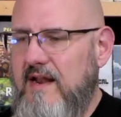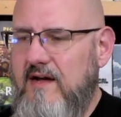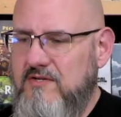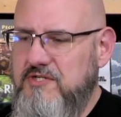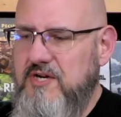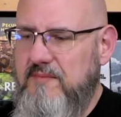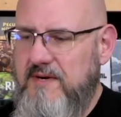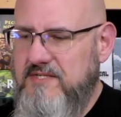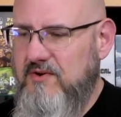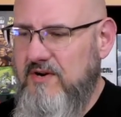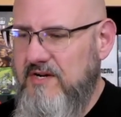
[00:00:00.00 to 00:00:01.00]
I'll share my
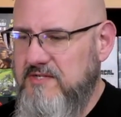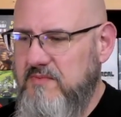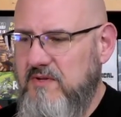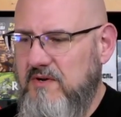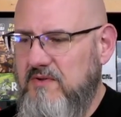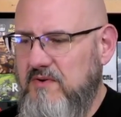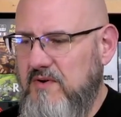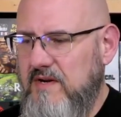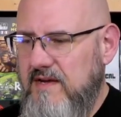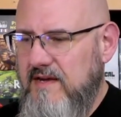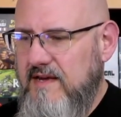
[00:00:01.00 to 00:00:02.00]
screen as we look through
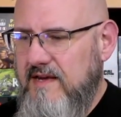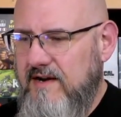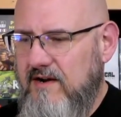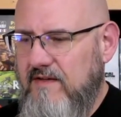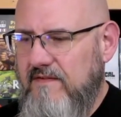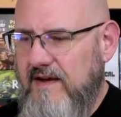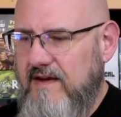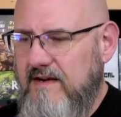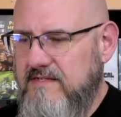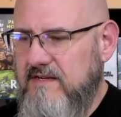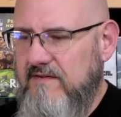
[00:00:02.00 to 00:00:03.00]
it and all of that kind
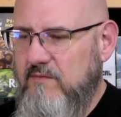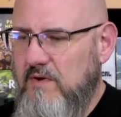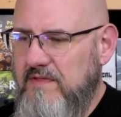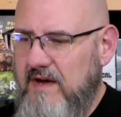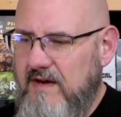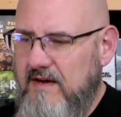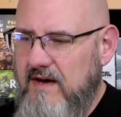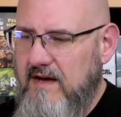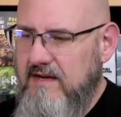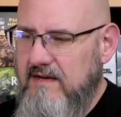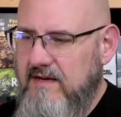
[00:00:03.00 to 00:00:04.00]
of stuff. With
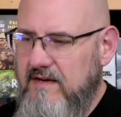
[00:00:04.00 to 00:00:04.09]
Iconic